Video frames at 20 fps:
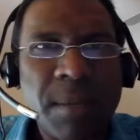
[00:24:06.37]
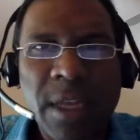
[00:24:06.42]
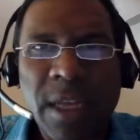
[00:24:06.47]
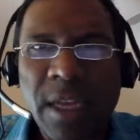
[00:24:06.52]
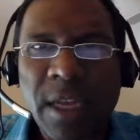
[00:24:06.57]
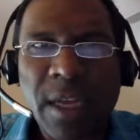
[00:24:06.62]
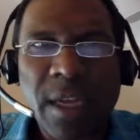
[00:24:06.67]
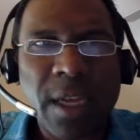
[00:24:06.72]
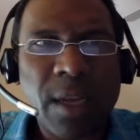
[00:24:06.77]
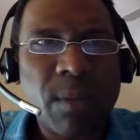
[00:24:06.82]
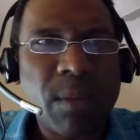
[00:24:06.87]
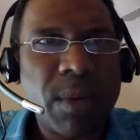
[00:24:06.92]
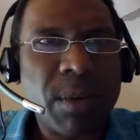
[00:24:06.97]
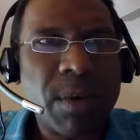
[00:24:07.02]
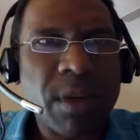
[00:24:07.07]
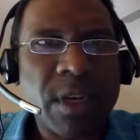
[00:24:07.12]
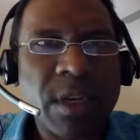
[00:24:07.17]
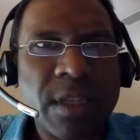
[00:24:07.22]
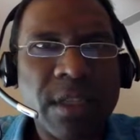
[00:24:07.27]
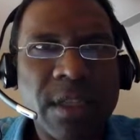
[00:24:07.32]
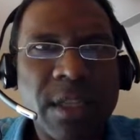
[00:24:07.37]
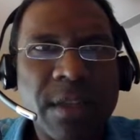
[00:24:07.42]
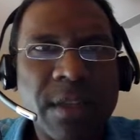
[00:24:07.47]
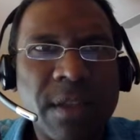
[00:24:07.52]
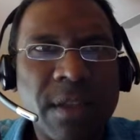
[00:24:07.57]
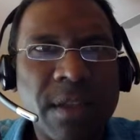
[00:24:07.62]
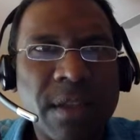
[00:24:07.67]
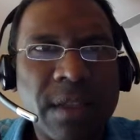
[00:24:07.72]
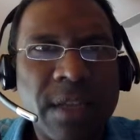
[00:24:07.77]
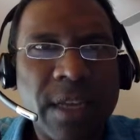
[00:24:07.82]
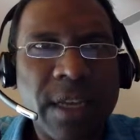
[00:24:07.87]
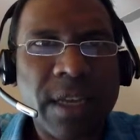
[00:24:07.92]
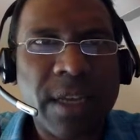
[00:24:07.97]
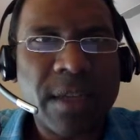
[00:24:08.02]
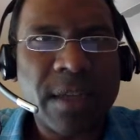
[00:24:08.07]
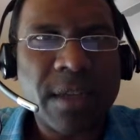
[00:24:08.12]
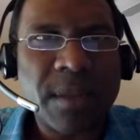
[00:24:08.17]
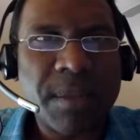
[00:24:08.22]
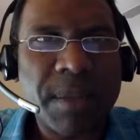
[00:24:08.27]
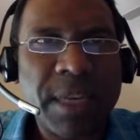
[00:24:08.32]
And we were going to set this
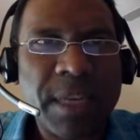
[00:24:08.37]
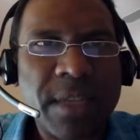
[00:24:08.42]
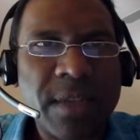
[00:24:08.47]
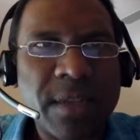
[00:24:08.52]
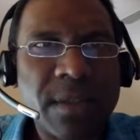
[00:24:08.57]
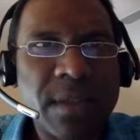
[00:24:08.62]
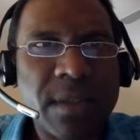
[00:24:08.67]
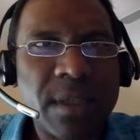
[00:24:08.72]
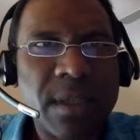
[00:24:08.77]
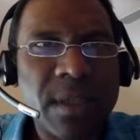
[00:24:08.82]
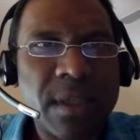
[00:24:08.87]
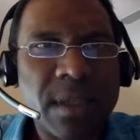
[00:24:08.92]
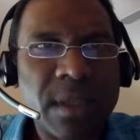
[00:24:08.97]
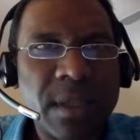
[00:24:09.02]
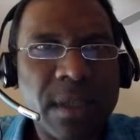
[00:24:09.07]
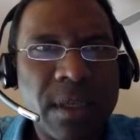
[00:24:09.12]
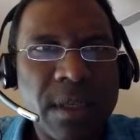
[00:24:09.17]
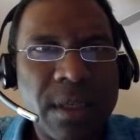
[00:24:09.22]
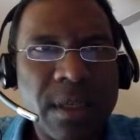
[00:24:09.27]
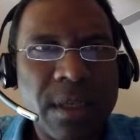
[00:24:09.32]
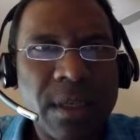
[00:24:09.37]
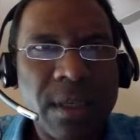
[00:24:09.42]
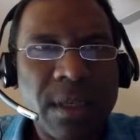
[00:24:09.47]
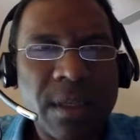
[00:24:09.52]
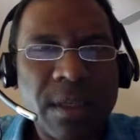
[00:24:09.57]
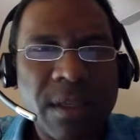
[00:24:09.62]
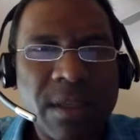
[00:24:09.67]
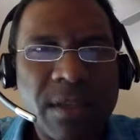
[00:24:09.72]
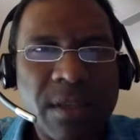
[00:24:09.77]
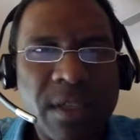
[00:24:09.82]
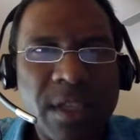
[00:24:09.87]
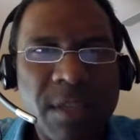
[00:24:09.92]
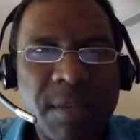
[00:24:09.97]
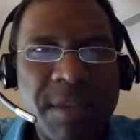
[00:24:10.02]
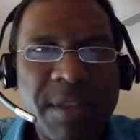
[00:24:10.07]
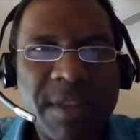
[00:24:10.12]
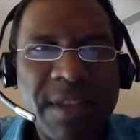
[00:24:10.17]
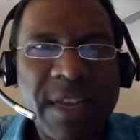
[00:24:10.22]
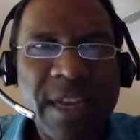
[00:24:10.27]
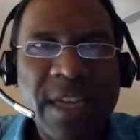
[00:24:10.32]
as the base. So actually
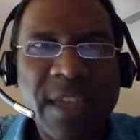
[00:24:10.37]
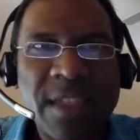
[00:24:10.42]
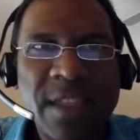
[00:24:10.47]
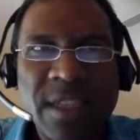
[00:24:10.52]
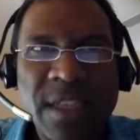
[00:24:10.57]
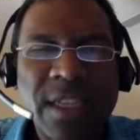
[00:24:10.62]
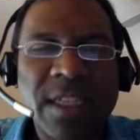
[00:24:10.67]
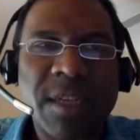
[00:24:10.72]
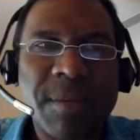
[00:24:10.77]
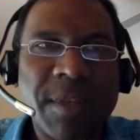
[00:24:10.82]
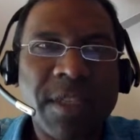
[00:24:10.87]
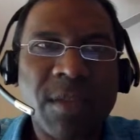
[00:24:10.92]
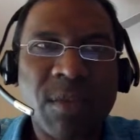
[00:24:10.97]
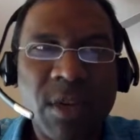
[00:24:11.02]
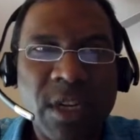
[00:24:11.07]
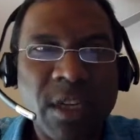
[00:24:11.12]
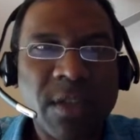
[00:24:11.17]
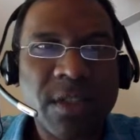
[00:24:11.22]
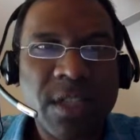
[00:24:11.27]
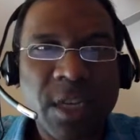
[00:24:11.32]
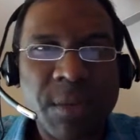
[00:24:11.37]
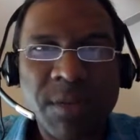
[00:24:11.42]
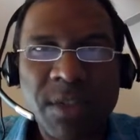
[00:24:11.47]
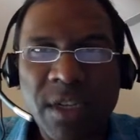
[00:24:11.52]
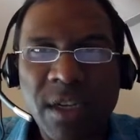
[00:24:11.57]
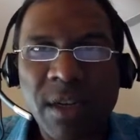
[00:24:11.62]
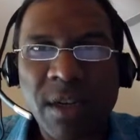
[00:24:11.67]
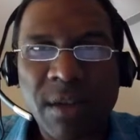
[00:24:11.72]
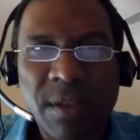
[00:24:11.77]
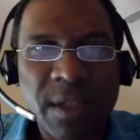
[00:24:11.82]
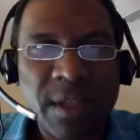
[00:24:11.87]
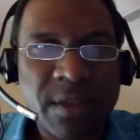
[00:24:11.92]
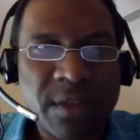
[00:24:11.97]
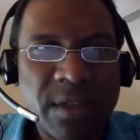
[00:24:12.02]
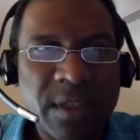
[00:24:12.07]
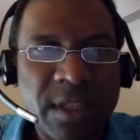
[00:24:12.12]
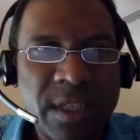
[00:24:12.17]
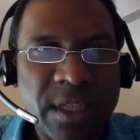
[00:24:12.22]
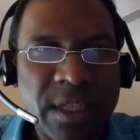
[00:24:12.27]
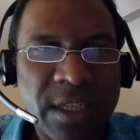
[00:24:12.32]
commit that as next time someone else comes here, they'll
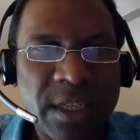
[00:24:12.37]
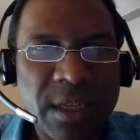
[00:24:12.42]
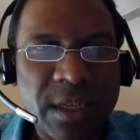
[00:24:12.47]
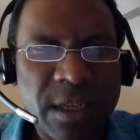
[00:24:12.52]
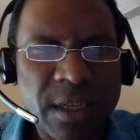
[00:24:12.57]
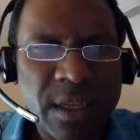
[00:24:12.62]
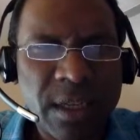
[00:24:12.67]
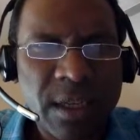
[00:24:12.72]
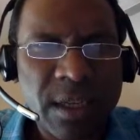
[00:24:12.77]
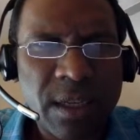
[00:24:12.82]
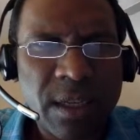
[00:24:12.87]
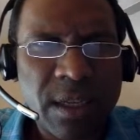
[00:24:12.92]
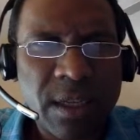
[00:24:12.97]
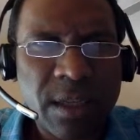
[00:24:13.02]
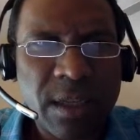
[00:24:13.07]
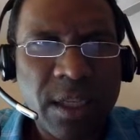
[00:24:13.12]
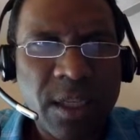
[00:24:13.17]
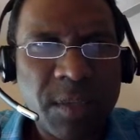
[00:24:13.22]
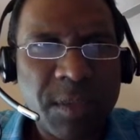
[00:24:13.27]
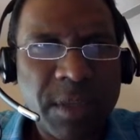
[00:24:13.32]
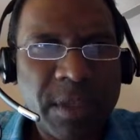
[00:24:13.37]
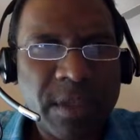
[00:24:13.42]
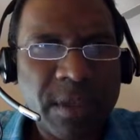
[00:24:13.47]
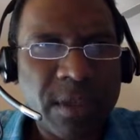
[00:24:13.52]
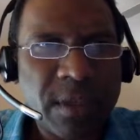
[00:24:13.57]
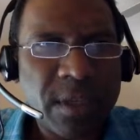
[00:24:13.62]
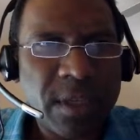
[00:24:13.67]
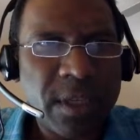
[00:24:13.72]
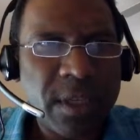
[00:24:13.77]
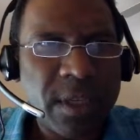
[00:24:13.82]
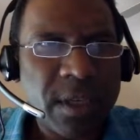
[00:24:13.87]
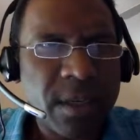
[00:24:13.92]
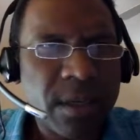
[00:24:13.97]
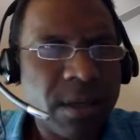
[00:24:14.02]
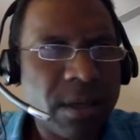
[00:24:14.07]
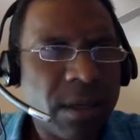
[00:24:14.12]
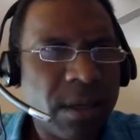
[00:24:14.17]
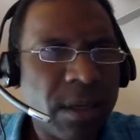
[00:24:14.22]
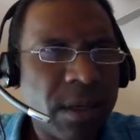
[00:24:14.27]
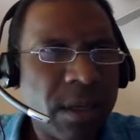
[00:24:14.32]
see these pieces
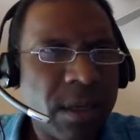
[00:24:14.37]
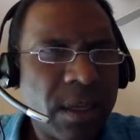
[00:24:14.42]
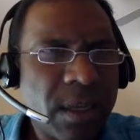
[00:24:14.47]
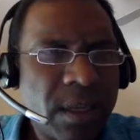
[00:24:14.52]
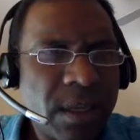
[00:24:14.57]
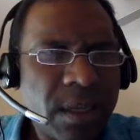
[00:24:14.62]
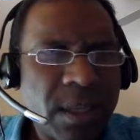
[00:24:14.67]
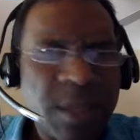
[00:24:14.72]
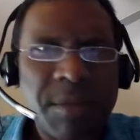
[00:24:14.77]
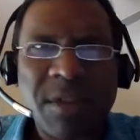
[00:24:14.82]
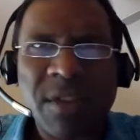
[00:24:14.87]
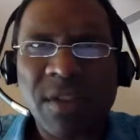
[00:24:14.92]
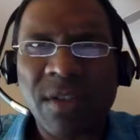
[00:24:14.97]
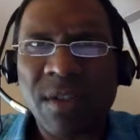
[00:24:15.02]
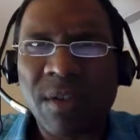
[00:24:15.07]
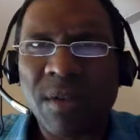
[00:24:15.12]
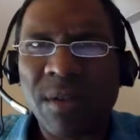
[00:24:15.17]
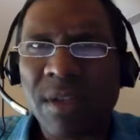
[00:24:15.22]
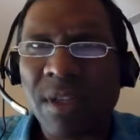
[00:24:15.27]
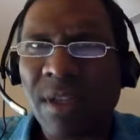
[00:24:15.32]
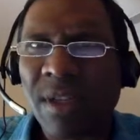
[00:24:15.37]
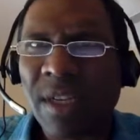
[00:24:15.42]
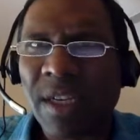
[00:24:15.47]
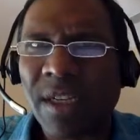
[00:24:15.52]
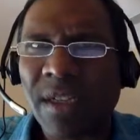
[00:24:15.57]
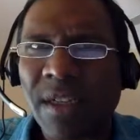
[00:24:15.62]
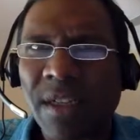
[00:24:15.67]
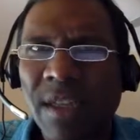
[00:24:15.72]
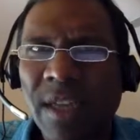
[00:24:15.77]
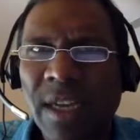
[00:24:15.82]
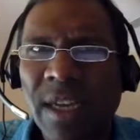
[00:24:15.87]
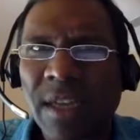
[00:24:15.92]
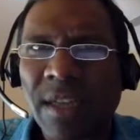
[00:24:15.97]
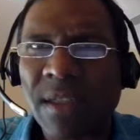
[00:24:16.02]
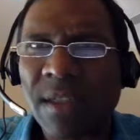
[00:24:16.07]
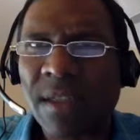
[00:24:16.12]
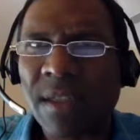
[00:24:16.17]
here. Let me just include a link to that